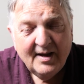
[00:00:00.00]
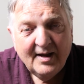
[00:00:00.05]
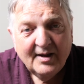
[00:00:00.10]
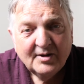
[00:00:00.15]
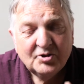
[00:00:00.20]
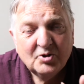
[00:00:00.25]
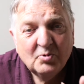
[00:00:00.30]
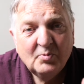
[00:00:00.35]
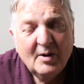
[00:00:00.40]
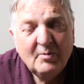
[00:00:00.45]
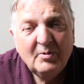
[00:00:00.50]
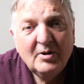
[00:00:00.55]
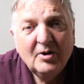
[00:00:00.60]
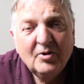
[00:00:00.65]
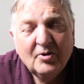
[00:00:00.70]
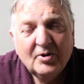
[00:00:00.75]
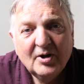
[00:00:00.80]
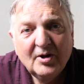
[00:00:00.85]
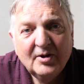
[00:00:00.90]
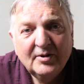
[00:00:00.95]
So when we
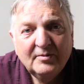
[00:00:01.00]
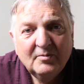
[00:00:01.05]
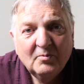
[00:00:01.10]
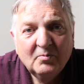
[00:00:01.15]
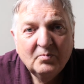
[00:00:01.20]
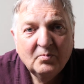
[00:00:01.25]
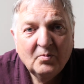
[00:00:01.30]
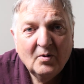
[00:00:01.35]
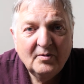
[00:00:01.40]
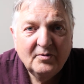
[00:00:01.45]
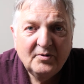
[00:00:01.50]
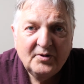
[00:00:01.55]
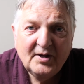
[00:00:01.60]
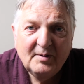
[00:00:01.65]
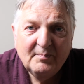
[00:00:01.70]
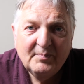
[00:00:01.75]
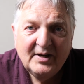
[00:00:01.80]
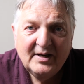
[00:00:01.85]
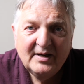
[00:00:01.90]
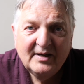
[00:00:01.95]
look on one
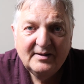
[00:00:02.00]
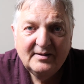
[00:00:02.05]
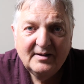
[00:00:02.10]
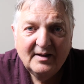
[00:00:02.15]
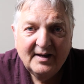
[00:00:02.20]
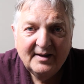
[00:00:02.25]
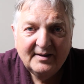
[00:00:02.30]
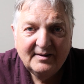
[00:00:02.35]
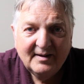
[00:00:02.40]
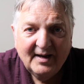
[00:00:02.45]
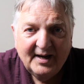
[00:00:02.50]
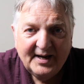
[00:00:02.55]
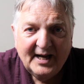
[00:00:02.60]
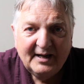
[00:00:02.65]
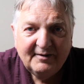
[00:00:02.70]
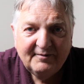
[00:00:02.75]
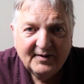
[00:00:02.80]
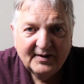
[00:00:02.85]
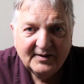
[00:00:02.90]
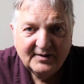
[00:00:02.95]
thing being a, a, an
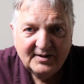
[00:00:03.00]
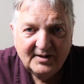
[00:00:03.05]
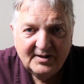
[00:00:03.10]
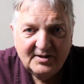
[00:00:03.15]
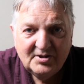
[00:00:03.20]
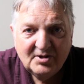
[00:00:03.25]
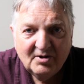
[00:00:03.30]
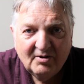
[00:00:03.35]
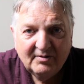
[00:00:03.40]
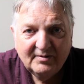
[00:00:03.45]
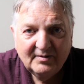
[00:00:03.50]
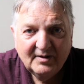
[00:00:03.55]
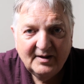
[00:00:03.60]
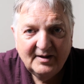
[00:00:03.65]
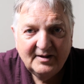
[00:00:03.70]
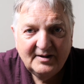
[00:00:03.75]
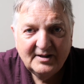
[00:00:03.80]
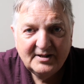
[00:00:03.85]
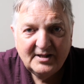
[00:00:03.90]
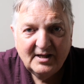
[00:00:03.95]
advantage or and
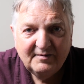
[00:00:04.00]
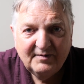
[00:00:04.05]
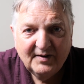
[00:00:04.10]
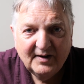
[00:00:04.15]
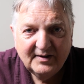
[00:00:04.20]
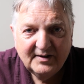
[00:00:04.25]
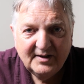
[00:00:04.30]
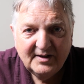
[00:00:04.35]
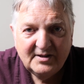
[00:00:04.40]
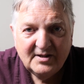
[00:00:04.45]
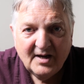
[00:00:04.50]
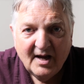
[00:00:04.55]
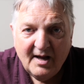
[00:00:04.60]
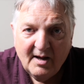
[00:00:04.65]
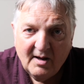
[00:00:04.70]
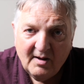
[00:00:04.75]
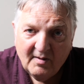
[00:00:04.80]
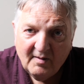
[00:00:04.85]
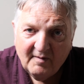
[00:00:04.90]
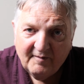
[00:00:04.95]
a disadvantage,
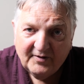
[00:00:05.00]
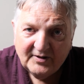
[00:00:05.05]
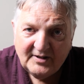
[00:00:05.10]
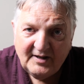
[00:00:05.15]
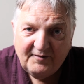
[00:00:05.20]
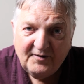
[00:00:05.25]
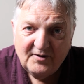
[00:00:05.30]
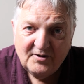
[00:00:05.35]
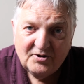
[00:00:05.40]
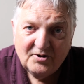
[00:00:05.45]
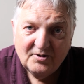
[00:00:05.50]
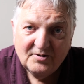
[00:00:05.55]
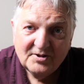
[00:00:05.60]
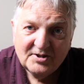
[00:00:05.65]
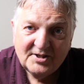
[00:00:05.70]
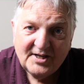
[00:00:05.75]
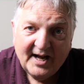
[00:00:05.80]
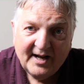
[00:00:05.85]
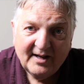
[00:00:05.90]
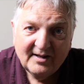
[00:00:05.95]
for different shooting
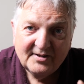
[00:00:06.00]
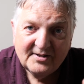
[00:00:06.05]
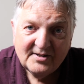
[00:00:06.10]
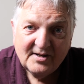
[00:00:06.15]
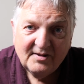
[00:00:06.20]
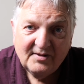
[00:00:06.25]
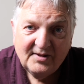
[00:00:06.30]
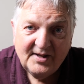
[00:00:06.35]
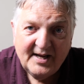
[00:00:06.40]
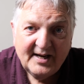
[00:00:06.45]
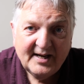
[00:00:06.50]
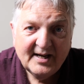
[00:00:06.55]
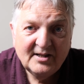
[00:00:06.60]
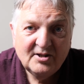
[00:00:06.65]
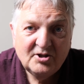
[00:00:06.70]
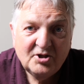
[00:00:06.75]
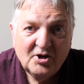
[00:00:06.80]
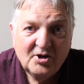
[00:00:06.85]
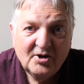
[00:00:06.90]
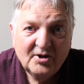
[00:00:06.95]
styles, they
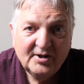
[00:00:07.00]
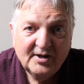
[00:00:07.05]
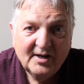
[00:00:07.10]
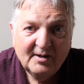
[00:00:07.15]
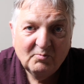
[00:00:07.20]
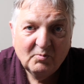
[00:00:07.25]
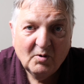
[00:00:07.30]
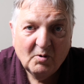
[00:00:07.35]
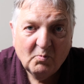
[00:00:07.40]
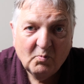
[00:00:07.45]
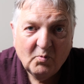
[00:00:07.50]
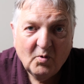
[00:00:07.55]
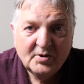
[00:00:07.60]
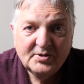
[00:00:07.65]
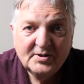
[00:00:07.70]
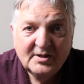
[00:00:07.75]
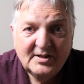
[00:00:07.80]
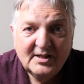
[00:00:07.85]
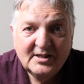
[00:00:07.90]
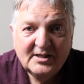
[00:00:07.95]
can turn, and what
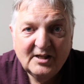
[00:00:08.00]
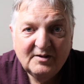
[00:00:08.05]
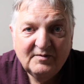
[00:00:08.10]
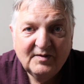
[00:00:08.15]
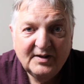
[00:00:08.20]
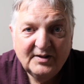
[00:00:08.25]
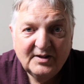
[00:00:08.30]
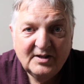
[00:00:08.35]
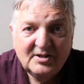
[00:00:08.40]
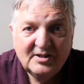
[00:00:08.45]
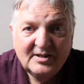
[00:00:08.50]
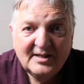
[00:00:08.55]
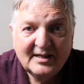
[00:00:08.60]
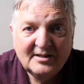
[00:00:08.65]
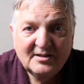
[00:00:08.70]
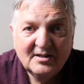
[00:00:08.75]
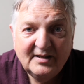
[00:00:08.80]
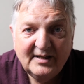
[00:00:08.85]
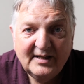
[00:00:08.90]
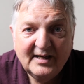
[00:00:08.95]
was a disadvantage is
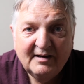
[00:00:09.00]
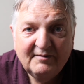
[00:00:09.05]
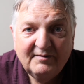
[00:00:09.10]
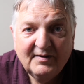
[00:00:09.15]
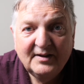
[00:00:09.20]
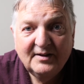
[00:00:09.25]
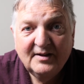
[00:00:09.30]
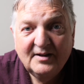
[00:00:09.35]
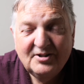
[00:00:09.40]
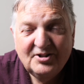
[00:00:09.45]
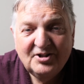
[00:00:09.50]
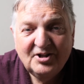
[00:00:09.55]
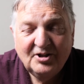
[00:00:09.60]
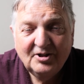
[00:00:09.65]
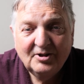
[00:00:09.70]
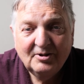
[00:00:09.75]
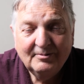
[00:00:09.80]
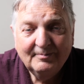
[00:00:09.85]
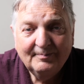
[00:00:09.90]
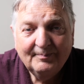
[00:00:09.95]
actually an advantage to
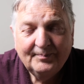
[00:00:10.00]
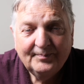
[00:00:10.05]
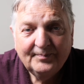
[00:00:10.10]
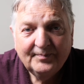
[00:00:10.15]
you.